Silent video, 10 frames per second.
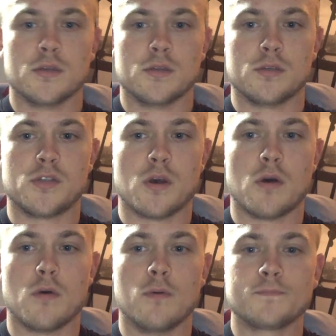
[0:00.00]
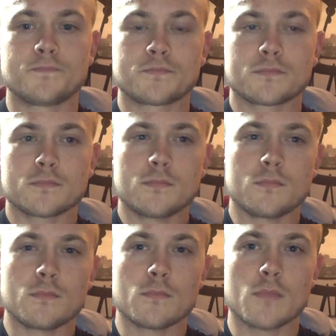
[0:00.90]
So
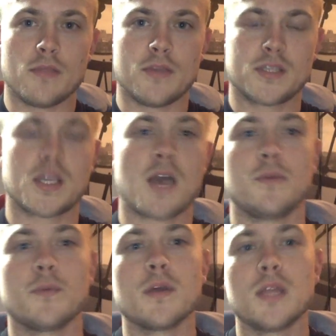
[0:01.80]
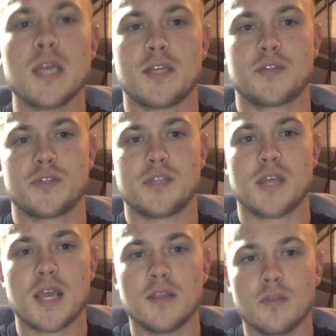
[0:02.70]
this got me really interested
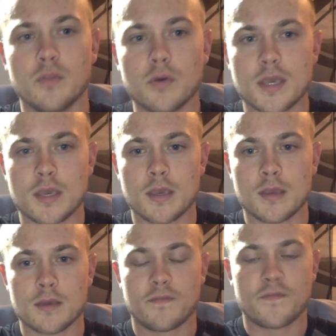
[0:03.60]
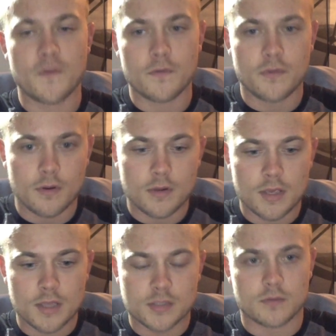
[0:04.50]
in looking further
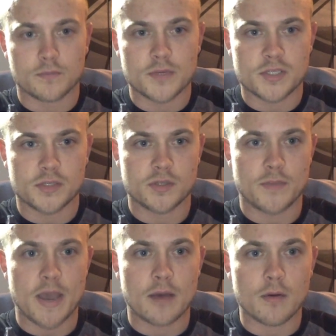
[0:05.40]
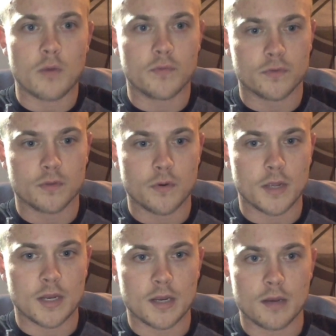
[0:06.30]
into the research about
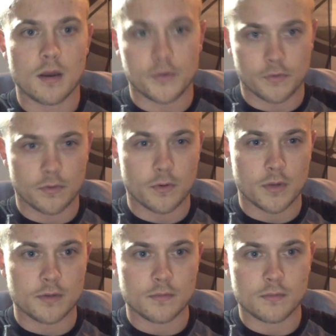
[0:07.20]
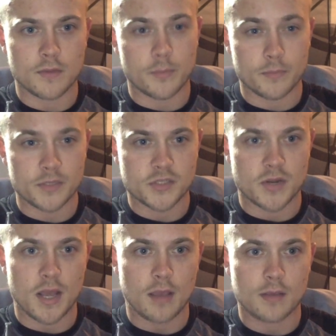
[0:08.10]
overloaded and underloaded implement
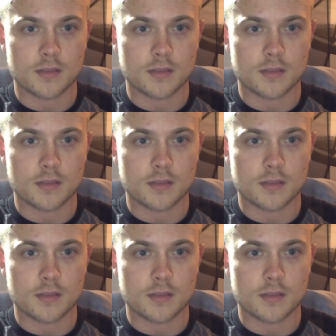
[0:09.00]
training.